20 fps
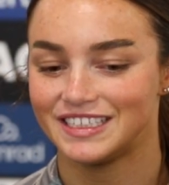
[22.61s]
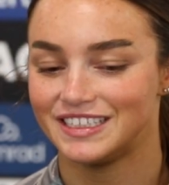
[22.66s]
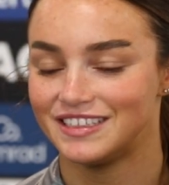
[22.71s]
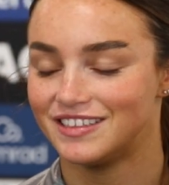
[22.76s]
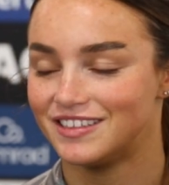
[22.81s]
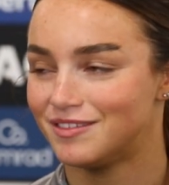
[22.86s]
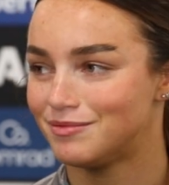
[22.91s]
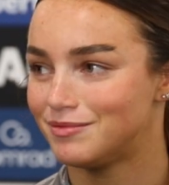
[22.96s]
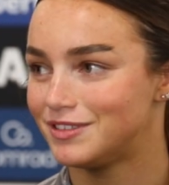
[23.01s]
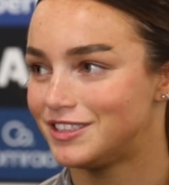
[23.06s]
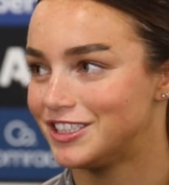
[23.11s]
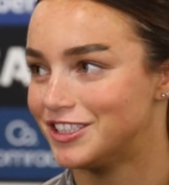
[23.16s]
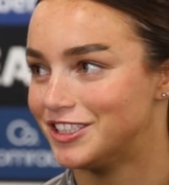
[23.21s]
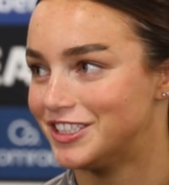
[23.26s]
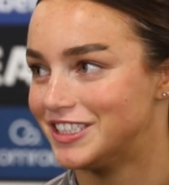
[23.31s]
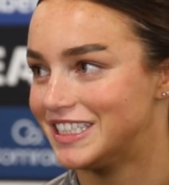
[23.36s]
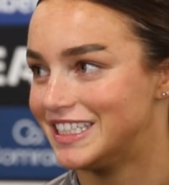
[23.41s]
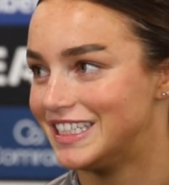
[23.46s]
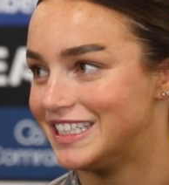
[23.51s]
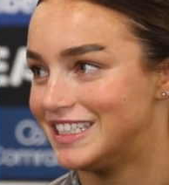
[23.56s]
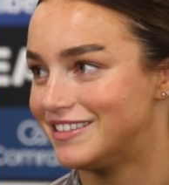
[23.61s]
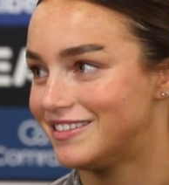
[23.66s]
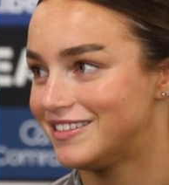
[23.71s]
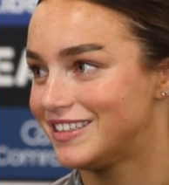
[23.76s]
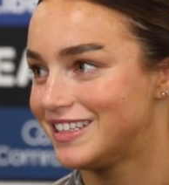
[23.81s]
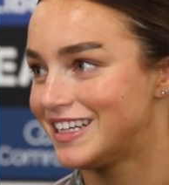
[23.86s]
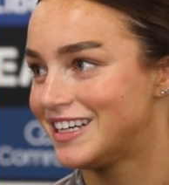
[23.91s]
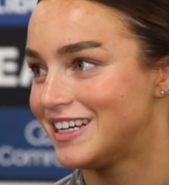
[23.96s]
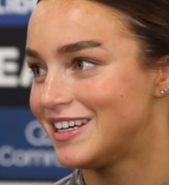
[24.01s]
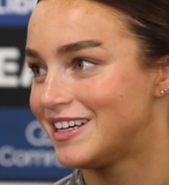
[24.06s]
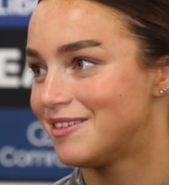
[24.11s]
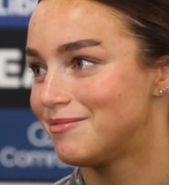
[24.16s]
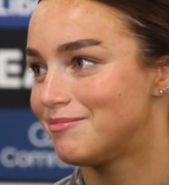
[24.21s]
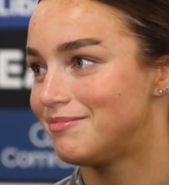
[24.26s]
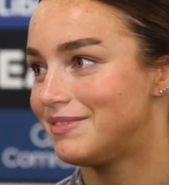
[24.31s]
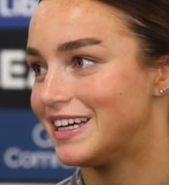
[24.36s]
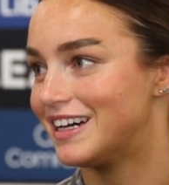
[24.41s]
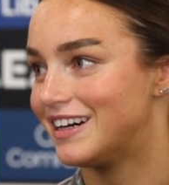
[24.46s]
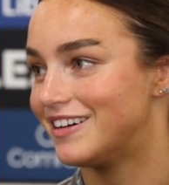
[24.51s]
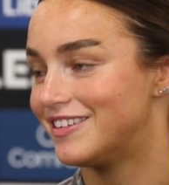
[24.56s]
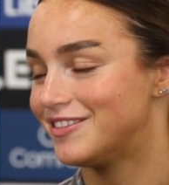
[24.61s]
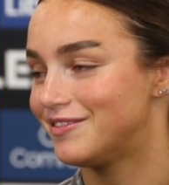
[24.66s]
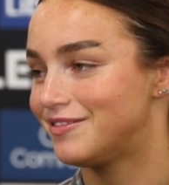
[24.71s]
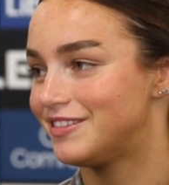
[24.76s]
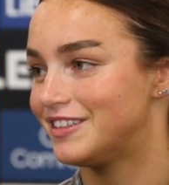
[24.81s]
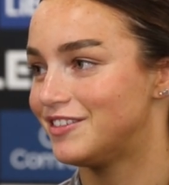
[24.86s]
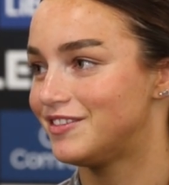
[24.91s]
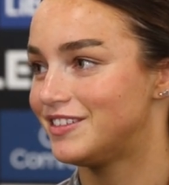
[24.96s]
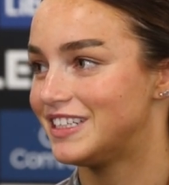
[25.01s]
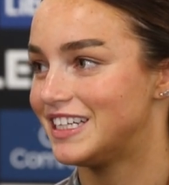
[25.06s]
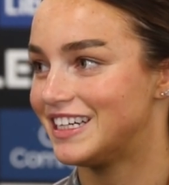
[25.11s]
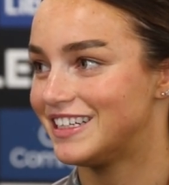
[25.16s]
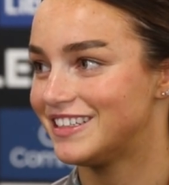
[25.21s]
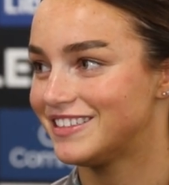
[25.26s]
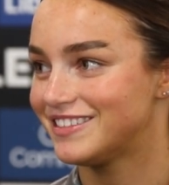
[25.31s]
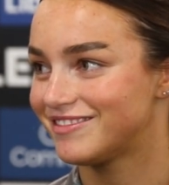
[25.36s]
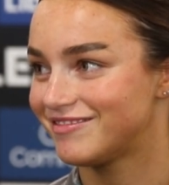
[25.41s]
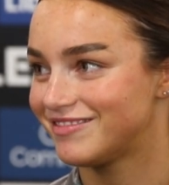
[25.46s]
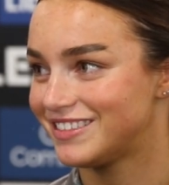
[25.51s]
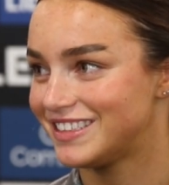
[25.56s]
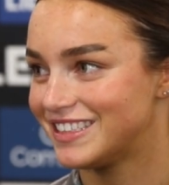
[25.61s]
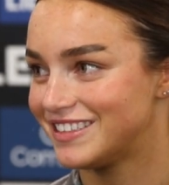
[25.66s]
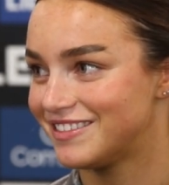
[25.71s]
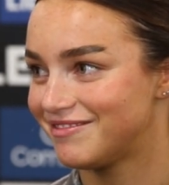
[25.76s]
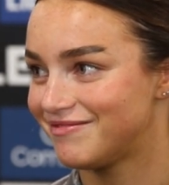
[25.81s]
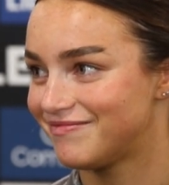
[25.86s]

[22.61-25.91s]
get an opportunity and be out on the field now, yeah.